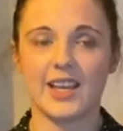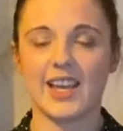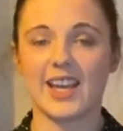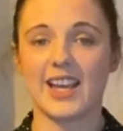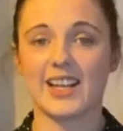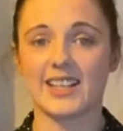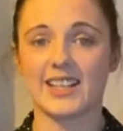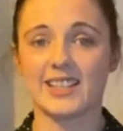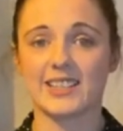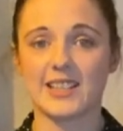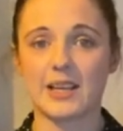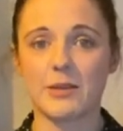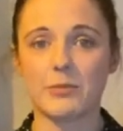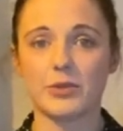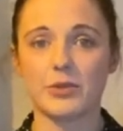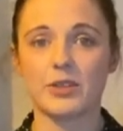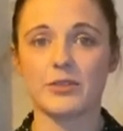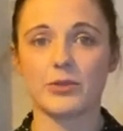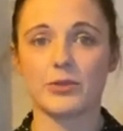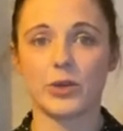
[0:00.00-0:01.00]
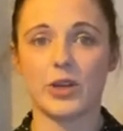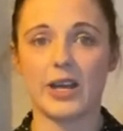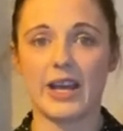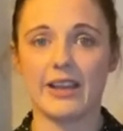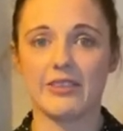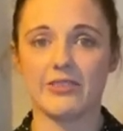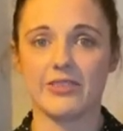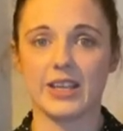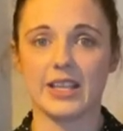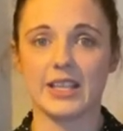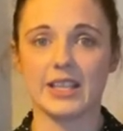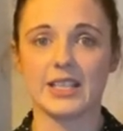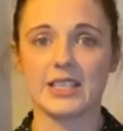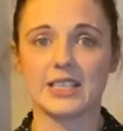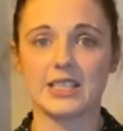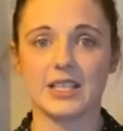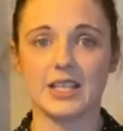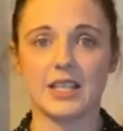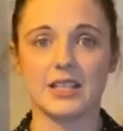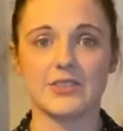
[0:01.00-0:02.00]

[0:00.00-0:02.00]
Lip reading: An example of what I think is an